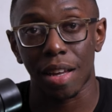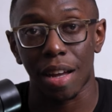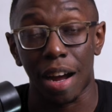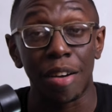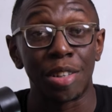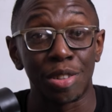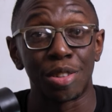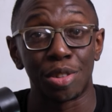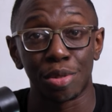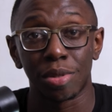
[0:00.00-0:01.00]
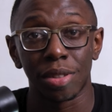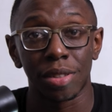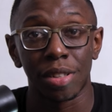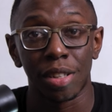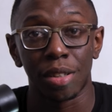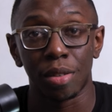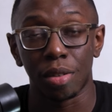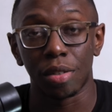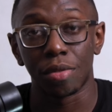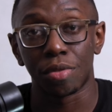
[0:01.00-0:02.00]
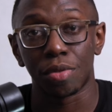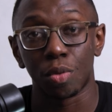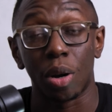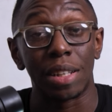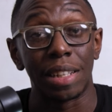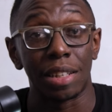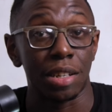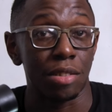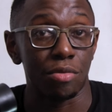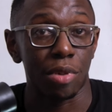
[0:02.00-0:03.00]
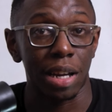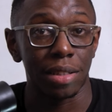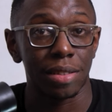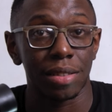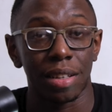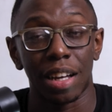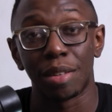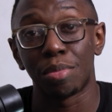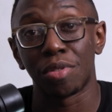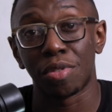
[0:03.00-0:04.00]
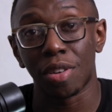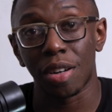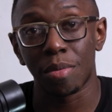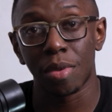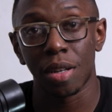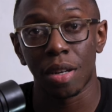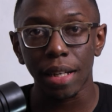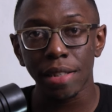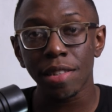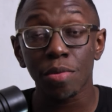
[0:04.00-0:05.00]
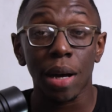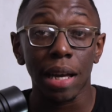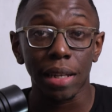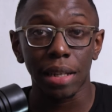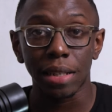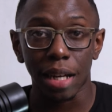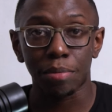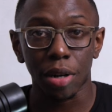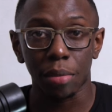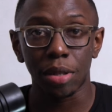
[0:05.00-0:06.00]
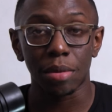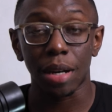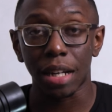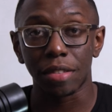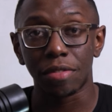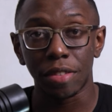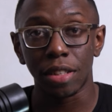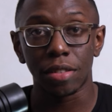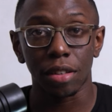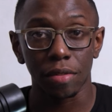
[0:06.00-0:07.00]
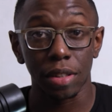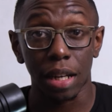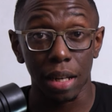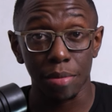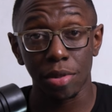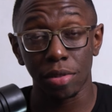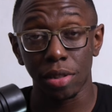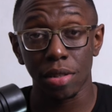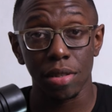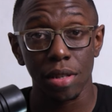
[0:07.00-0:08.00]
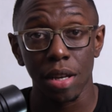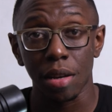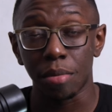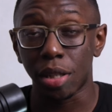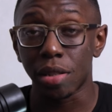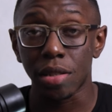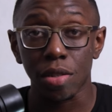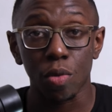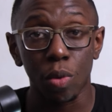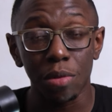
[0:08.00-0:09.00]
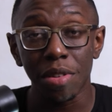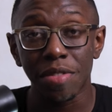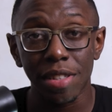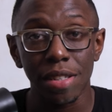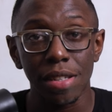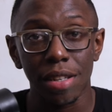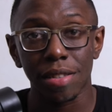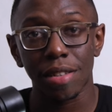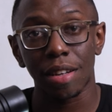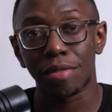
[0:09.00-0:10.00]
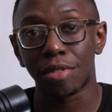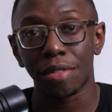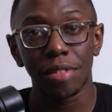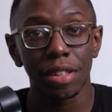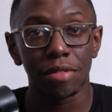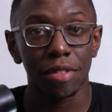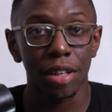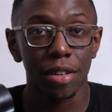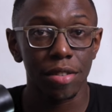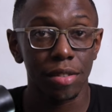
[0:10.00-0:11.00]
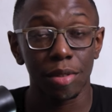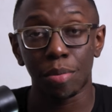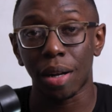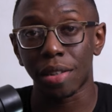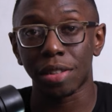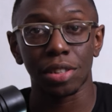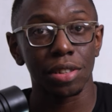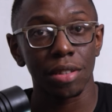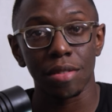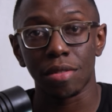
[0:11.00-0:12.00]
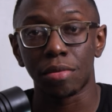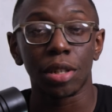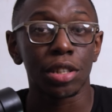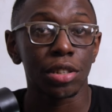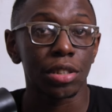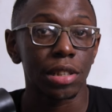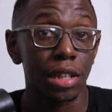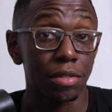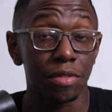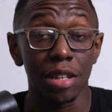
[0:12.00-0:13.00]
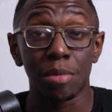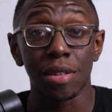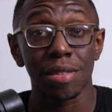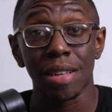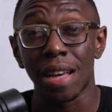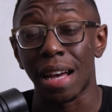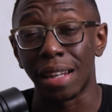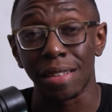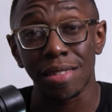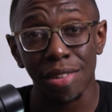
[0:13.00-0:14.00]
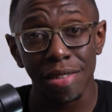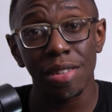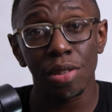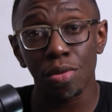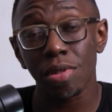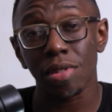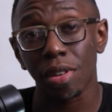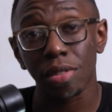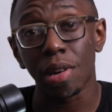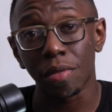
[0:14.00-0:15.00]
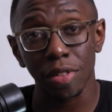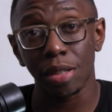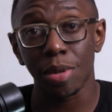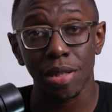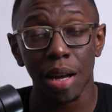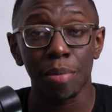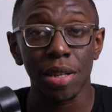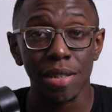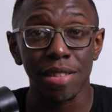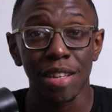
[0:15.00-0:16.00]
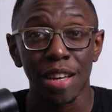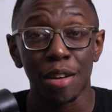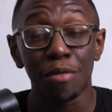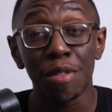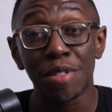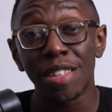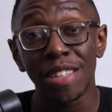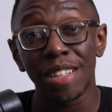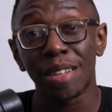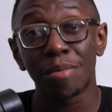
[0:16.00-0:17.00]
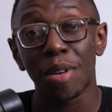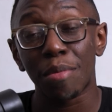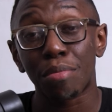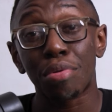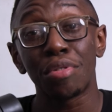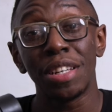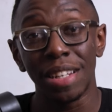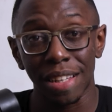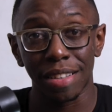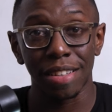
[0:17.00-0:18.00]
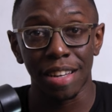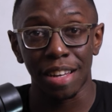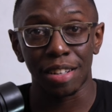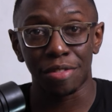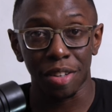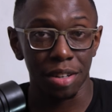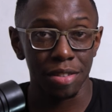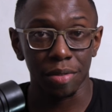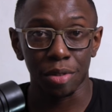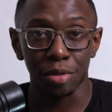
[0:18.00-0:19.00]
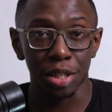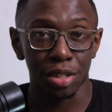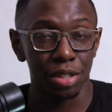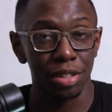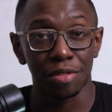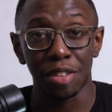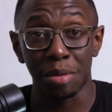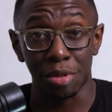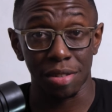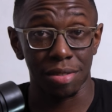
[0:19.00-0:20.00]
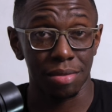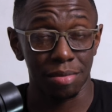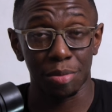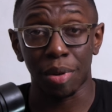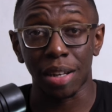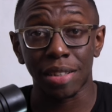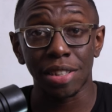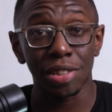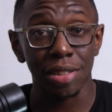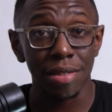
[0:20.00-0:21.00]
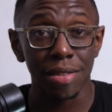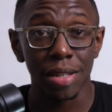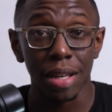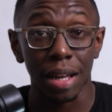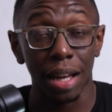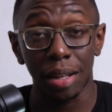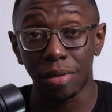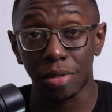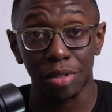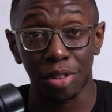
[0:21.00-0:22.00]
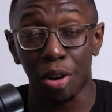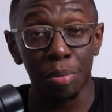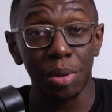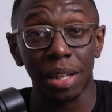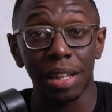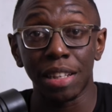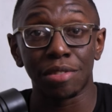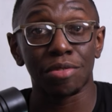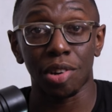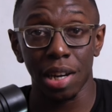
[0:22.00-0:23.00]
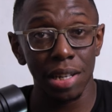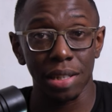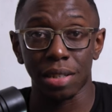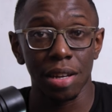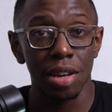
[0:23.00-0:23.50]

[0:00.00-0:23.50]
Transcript: are in control of what they write and perform. And this is why I laid that problem at the feet of the Calypsonians. Because what we've seen, instead of ruffling the feathers of the politicians, the rich, the famous, and discussing those uncomfortable topics, we've seen them preening the feathers of the rich, the famous, the politicians, and completely avoiding